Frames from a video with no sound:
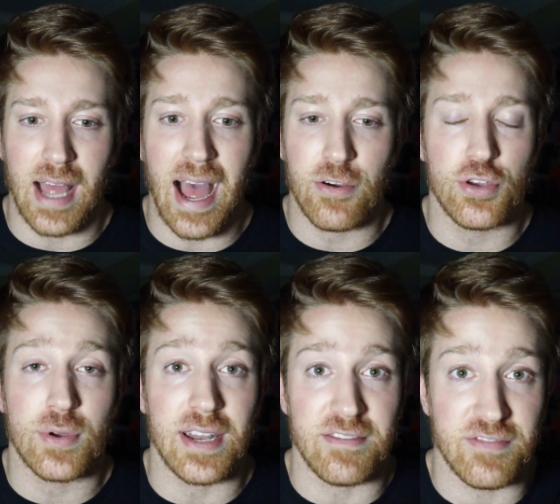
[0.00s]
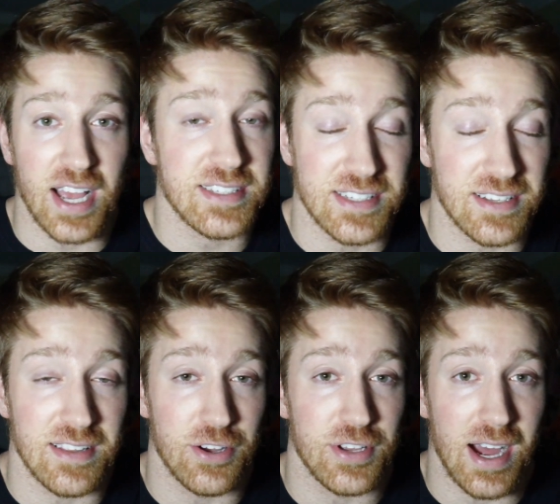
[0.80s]
how you can invest into
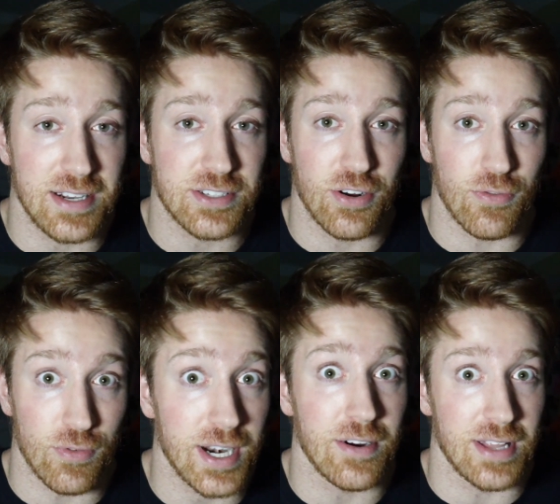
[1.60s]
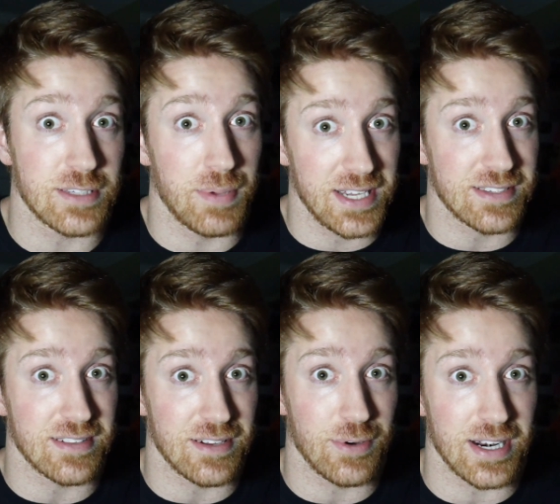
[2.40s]
Lil Yachty's career, that's
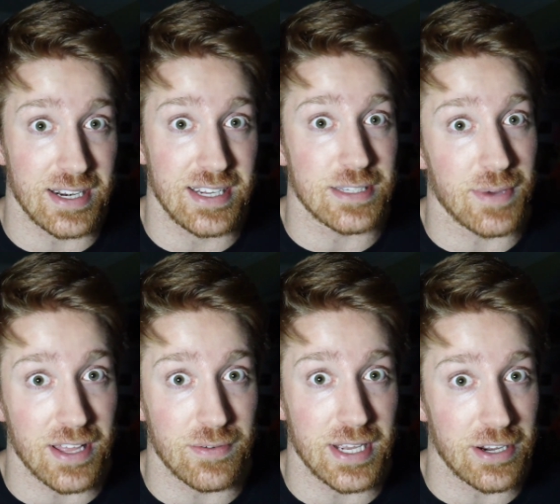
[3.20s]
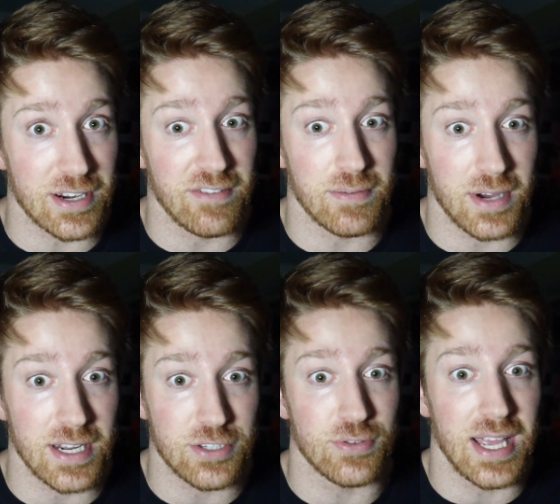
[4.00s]
basically what it is. By the way, you're giving
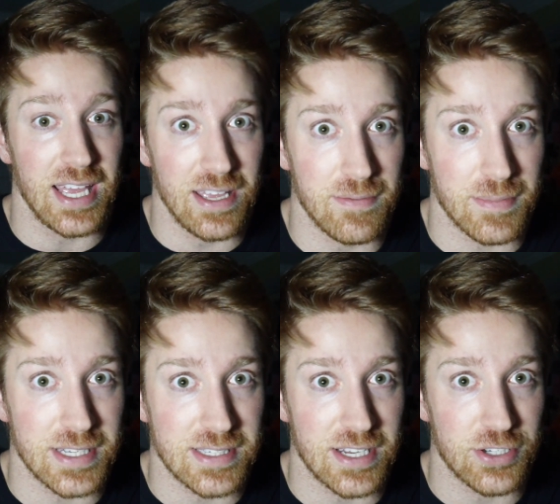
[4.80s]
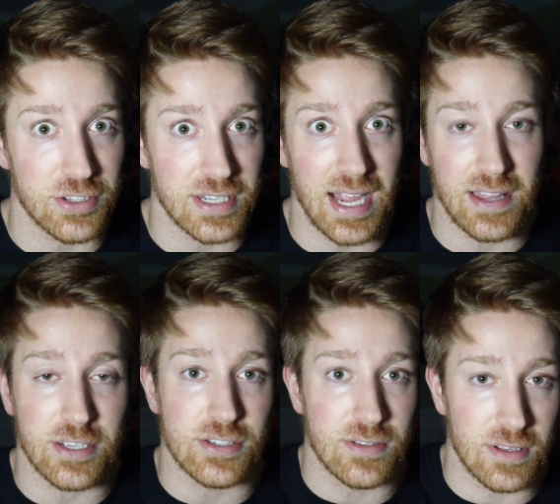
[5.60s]
money to him essentially, and
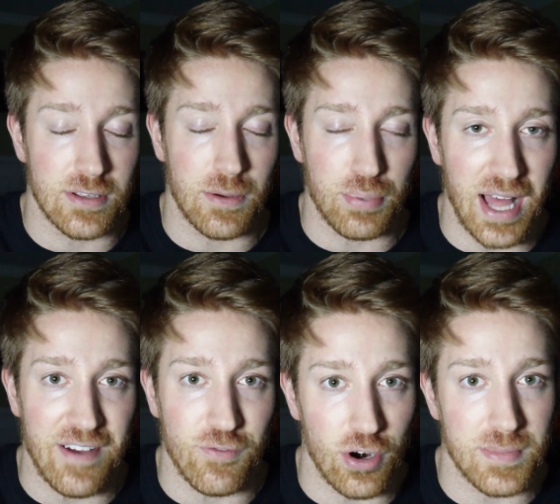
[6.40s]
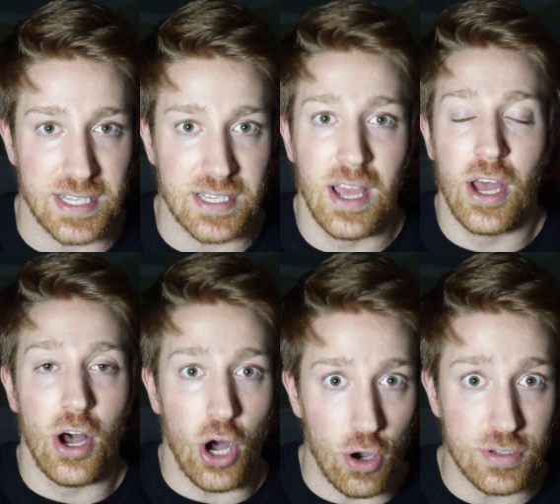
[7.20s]
the the, the platform that's
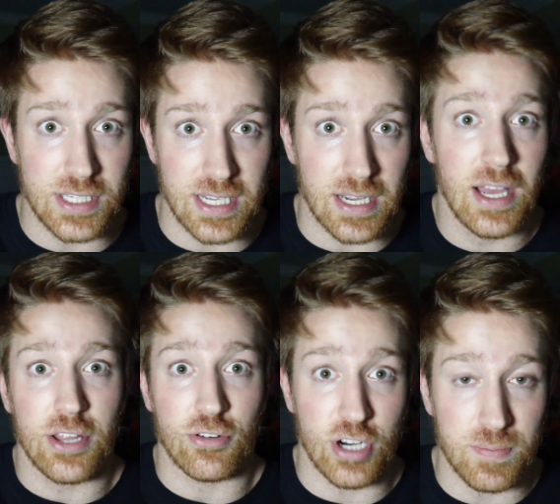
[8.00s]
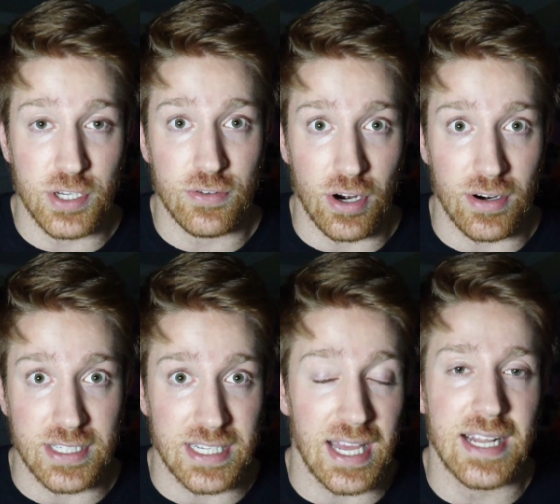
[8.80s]
hosting the
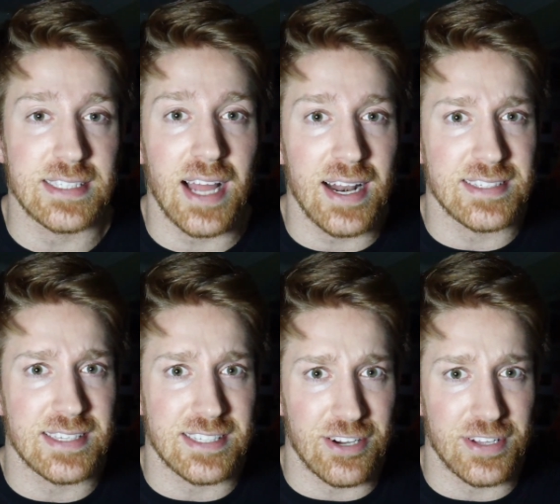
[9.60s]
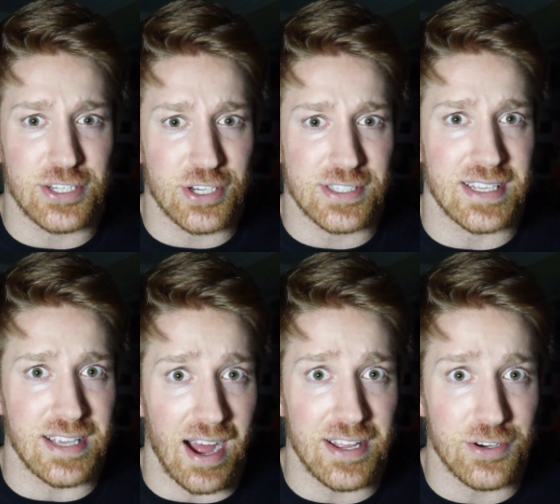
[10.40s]
cryptocurrency. And it's not necessarily just a
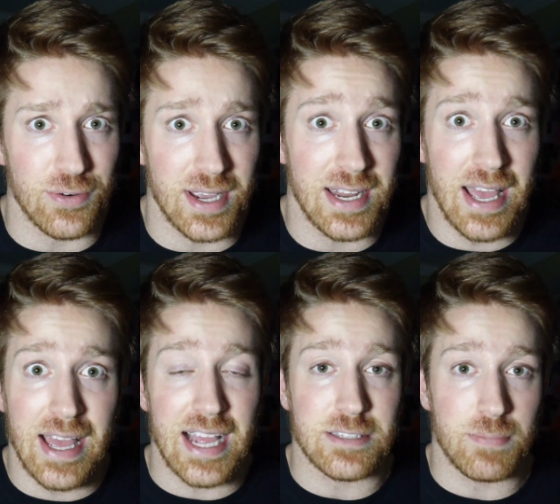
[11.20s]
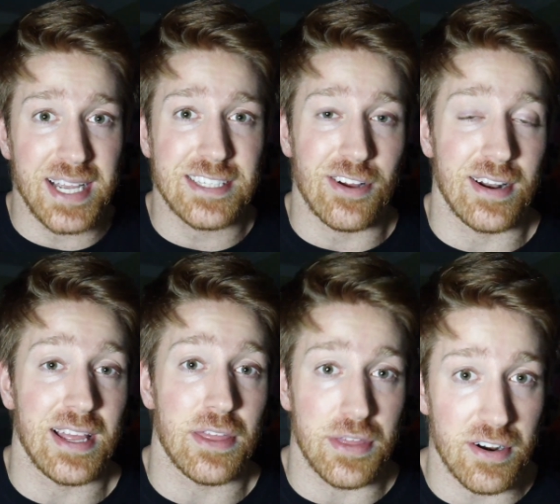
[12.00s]
Yachty coin. It's based on
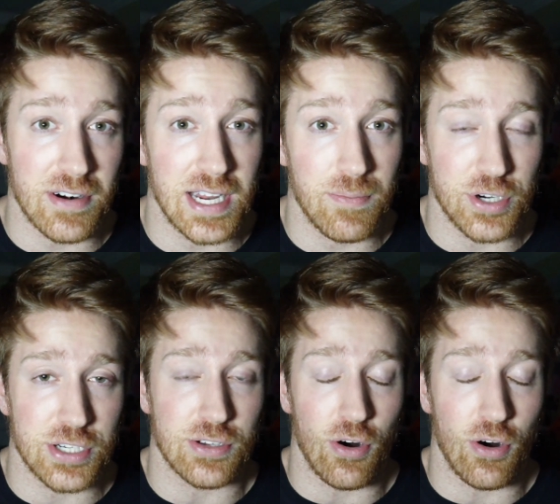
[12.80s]
Ethereum, which is